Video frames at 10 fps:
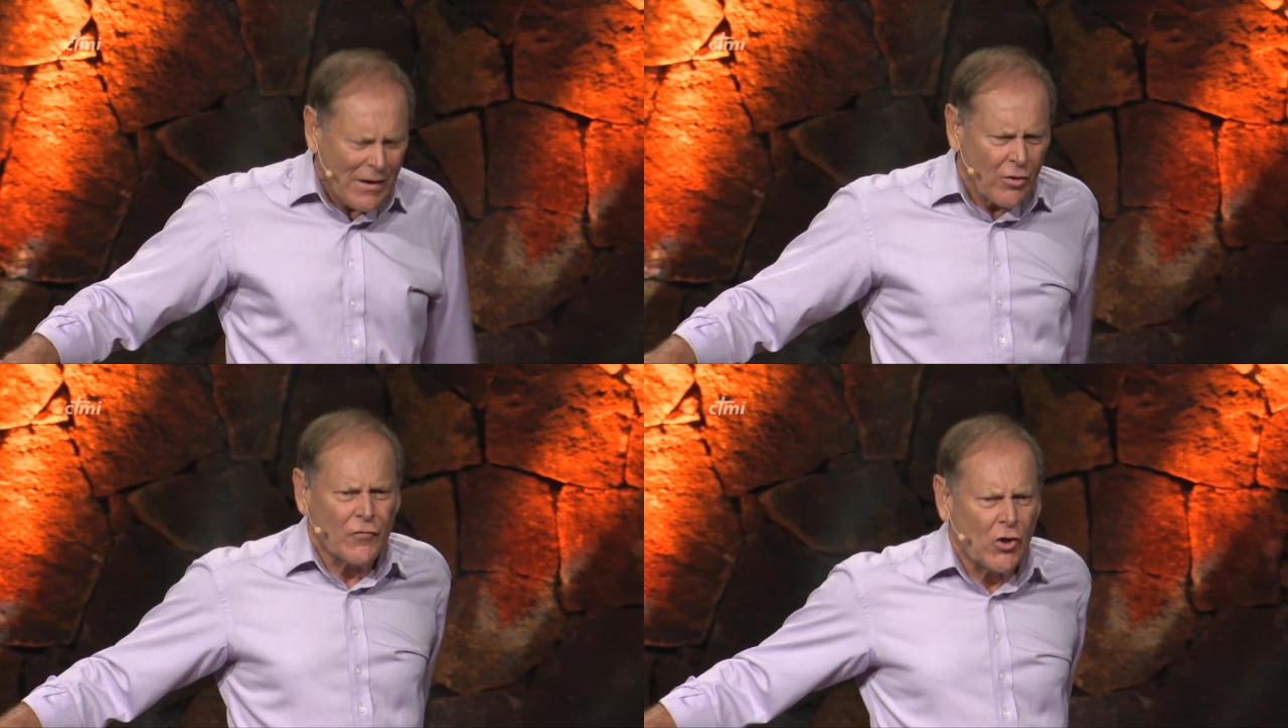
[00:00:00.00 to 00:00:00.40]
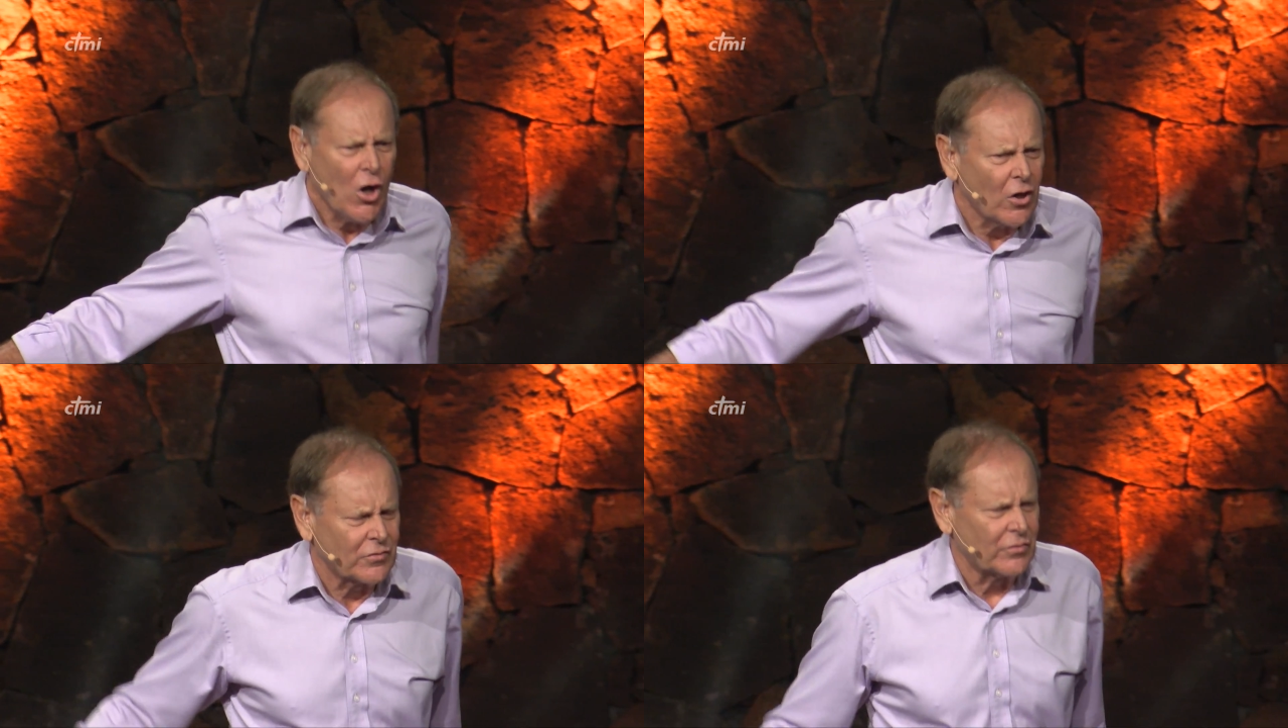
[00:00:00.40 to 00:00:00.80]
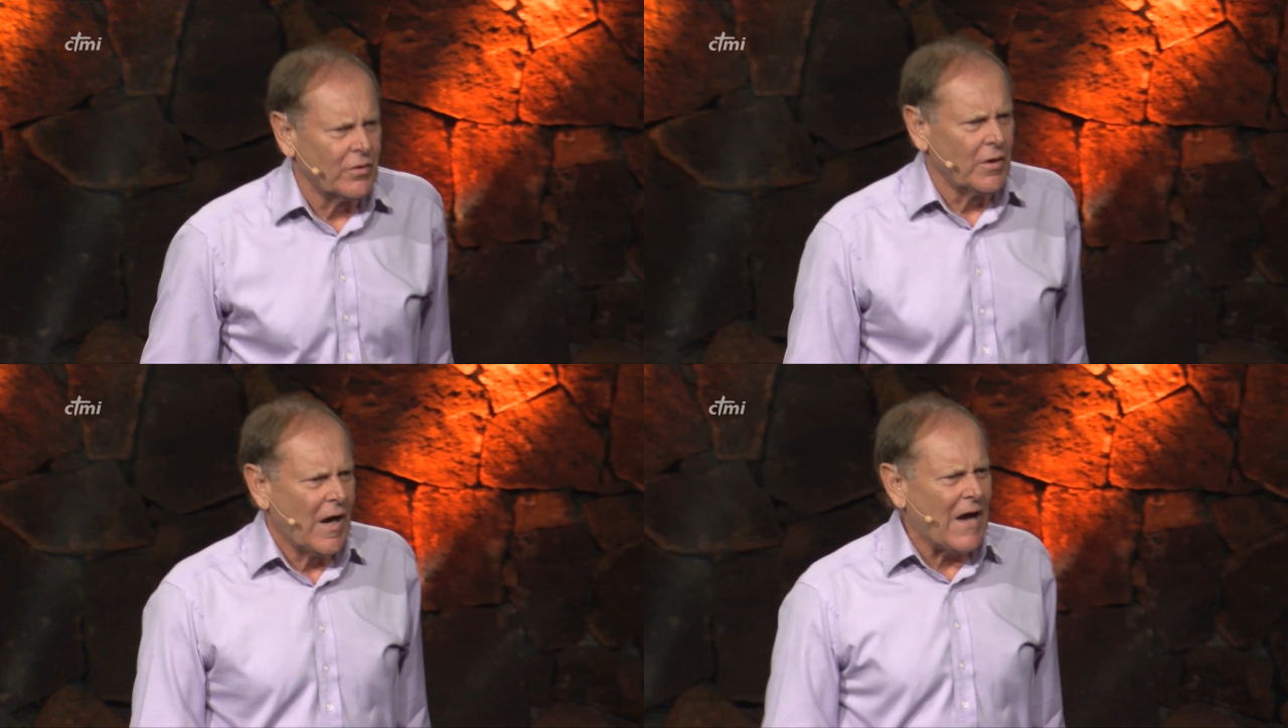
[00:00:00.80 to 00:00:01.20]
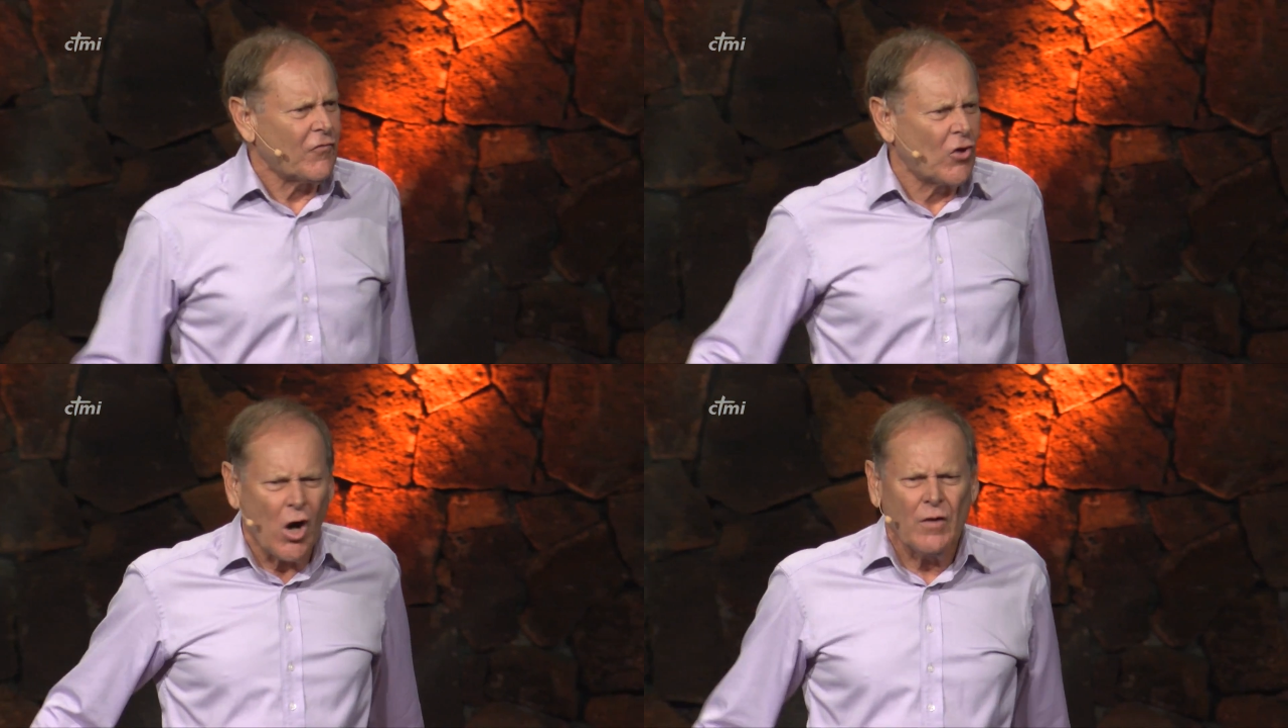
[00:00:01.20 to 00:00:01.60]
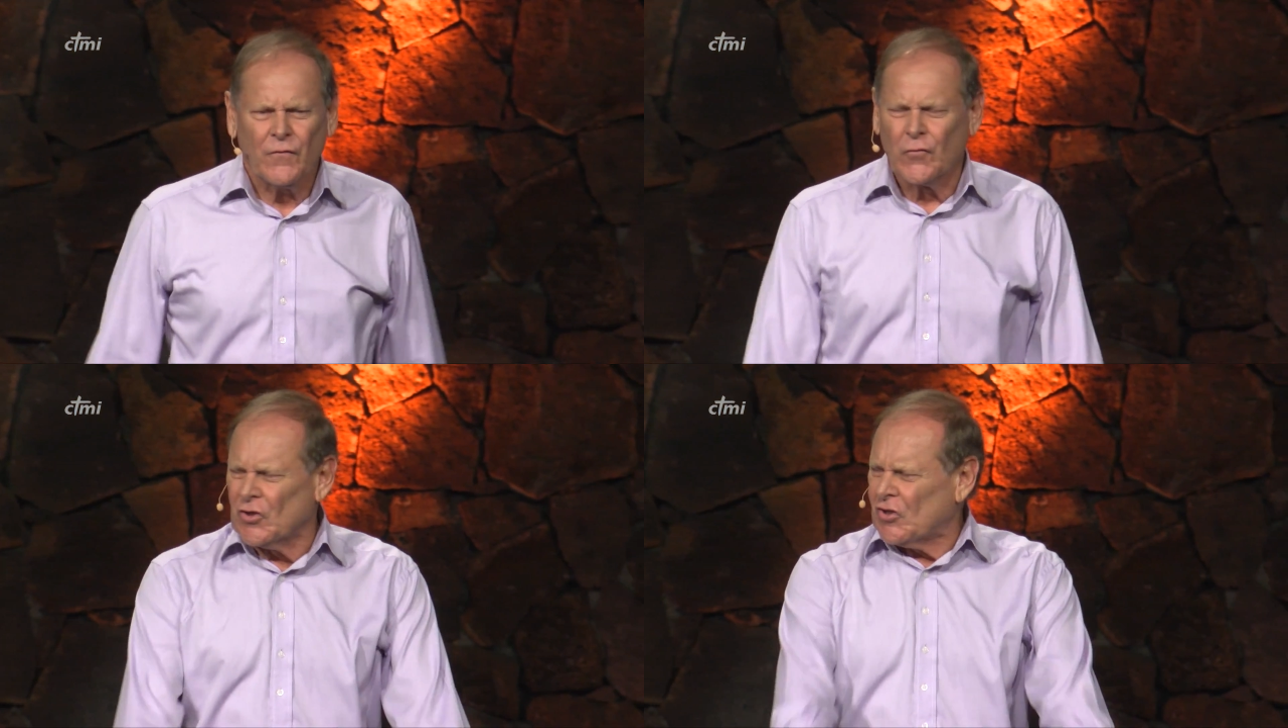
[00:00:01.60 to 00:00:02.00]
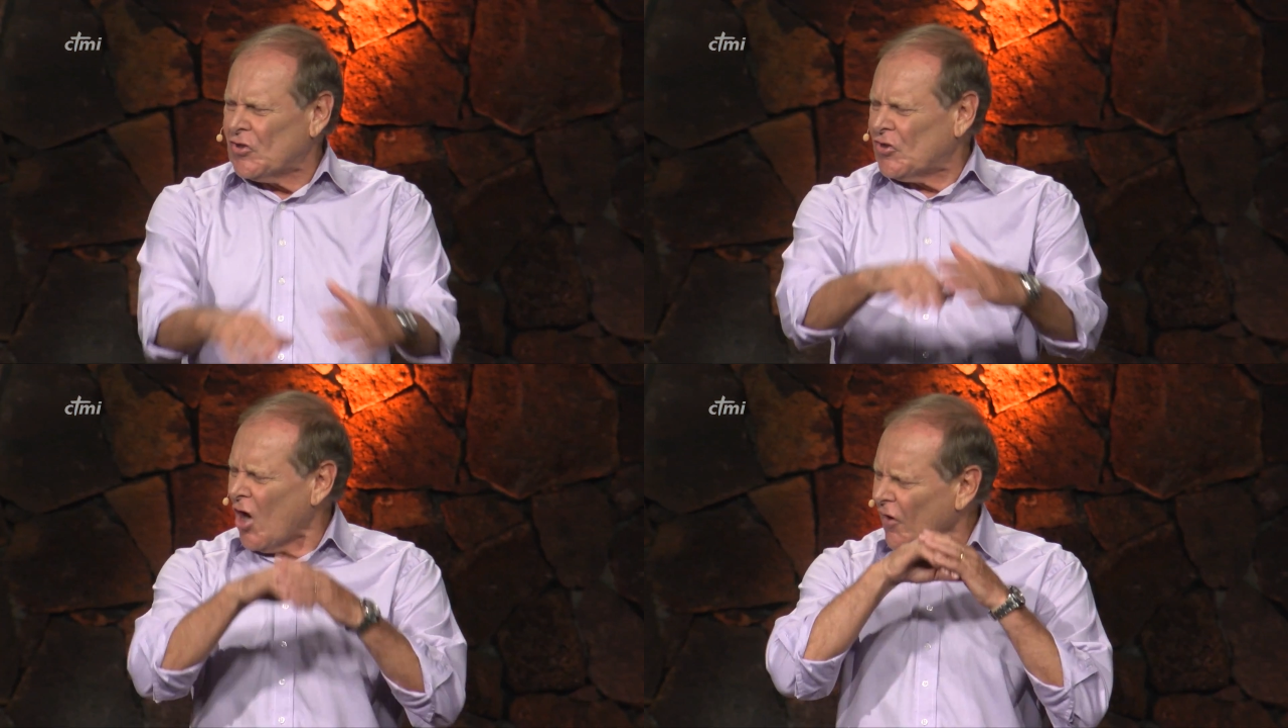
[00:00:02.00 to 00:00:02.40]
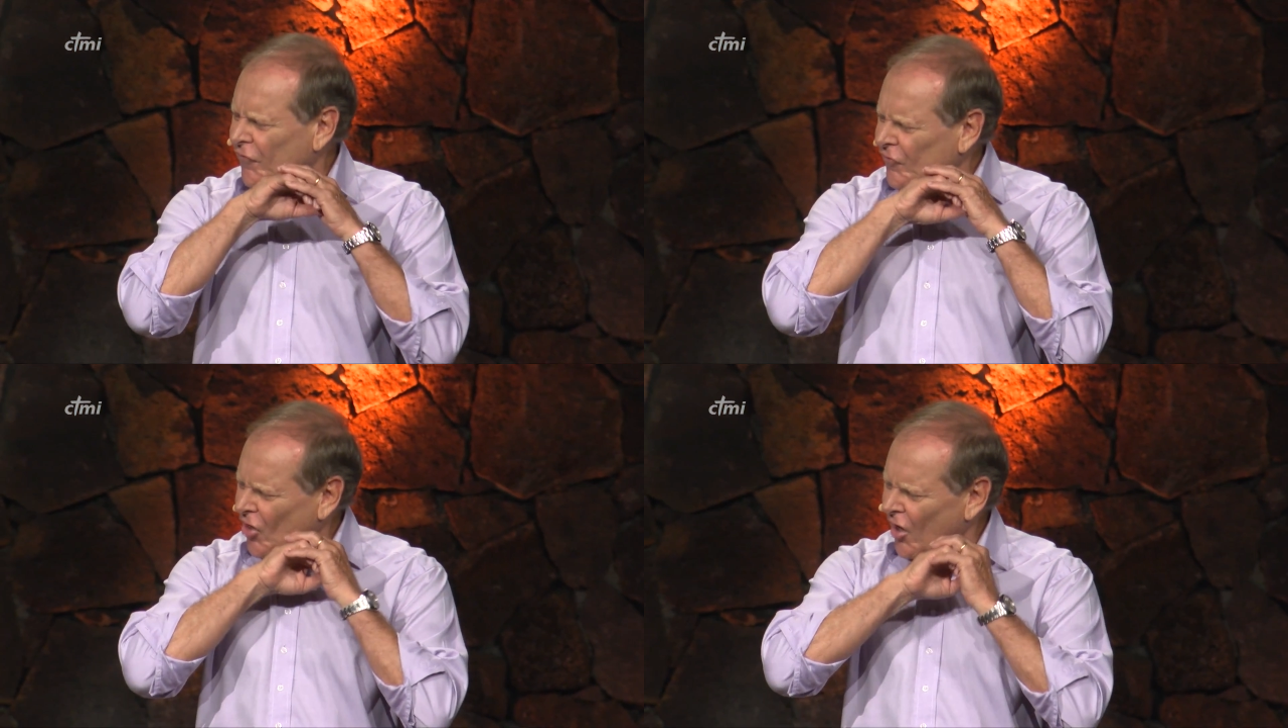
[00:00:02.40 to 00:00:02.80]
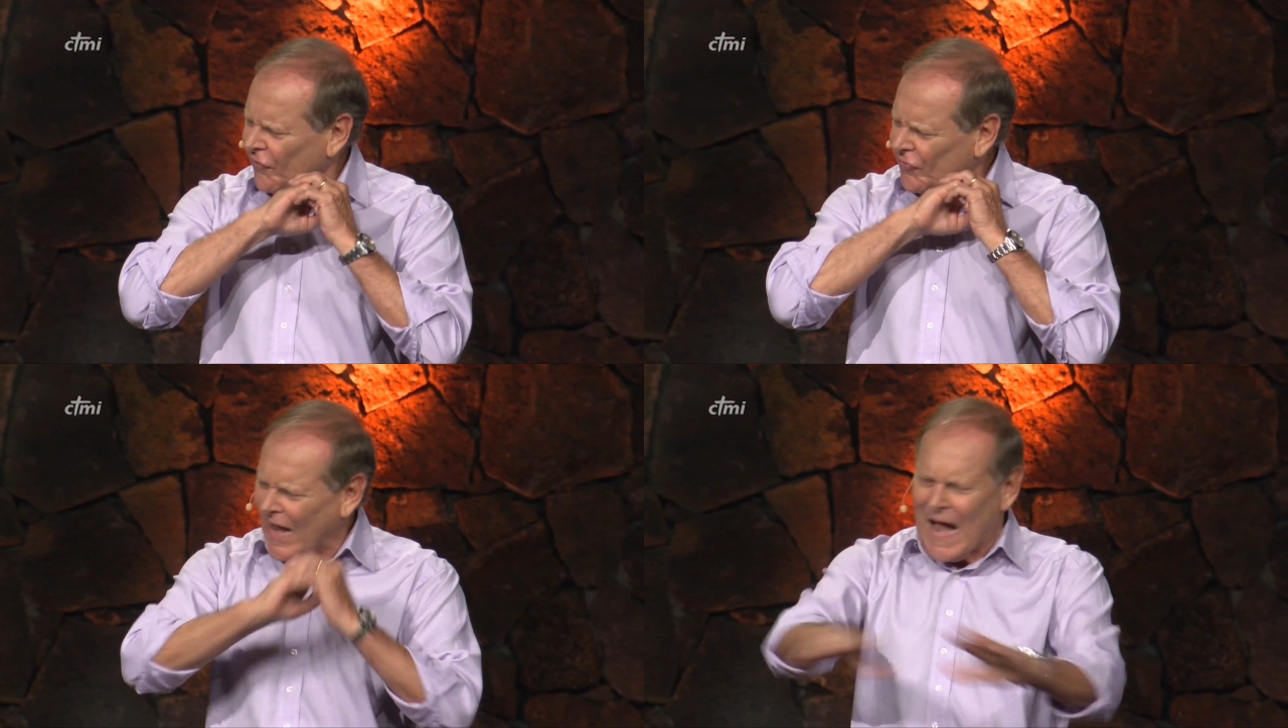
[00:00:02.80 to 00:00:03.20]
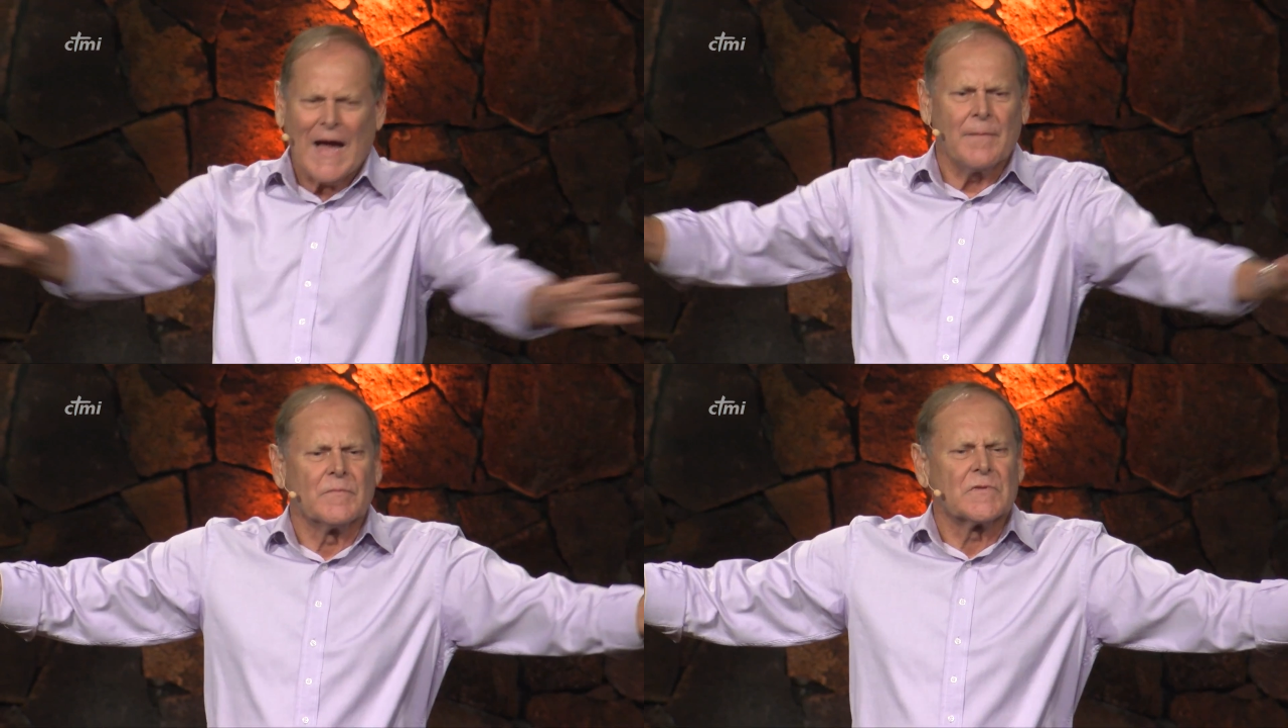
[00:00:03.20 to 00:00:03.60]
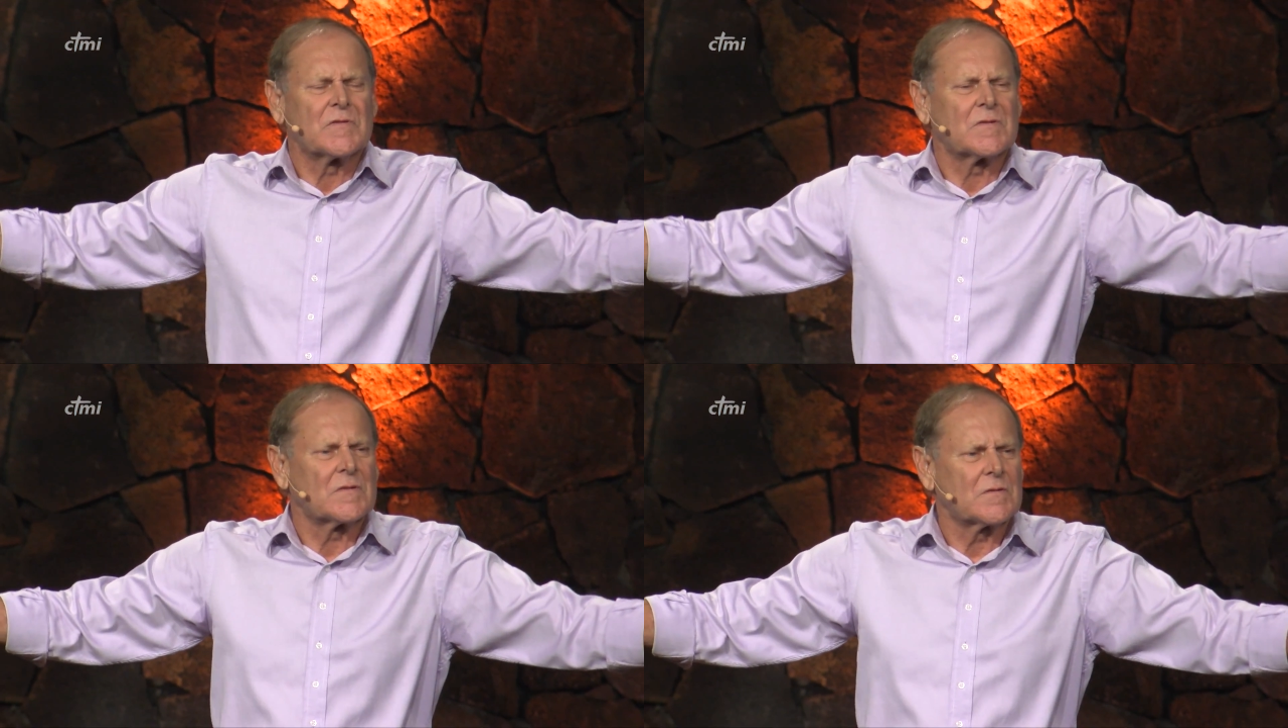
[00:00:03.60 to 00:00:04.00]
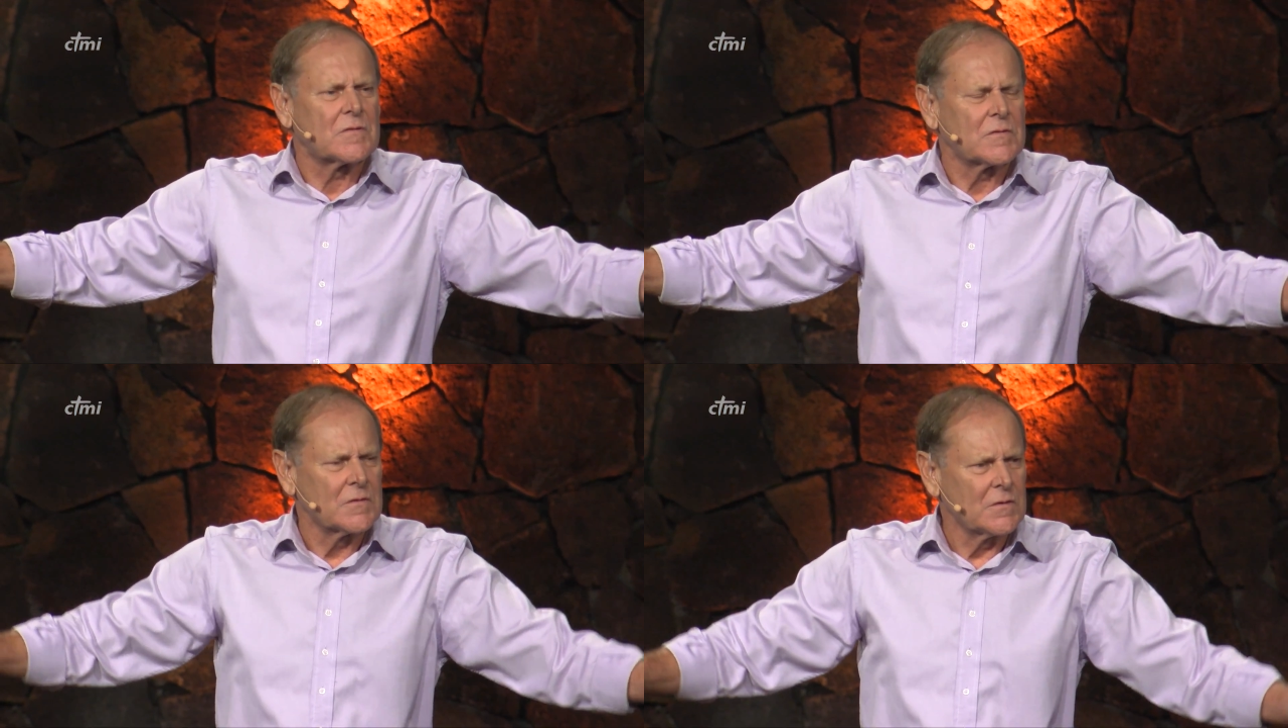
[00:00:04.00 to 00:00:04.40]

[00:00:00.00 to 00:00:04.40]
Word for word: men of God have gone through tough, tough times